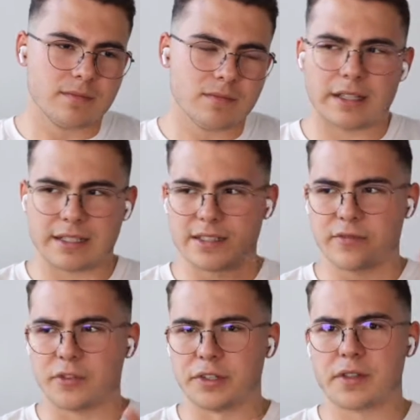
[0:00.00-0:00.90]
that's the
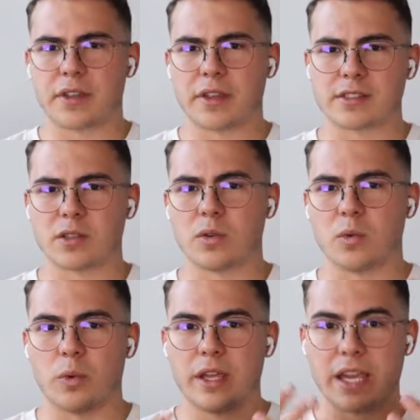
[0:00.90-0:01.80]
first thing. So
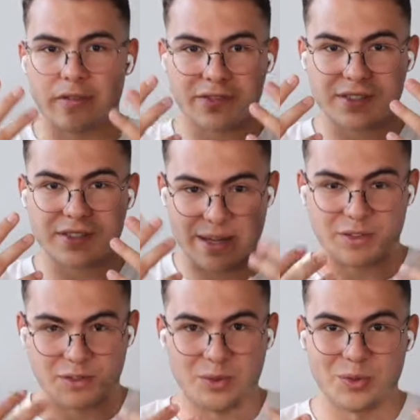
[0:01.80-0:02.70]
we have
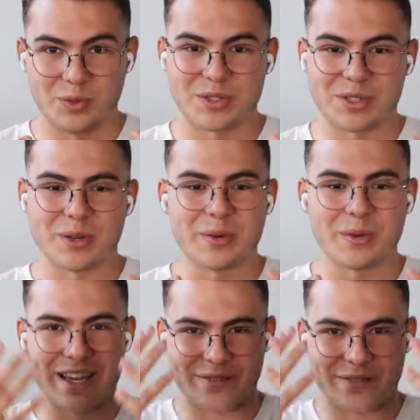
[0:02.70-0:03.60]
something to lose.
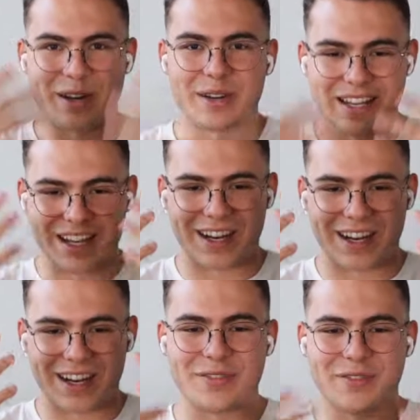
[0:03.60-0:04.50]
We have
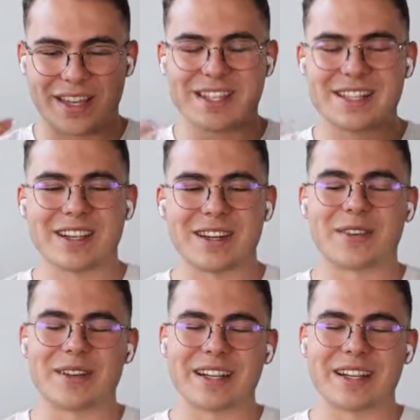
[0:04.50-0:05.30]
our face, our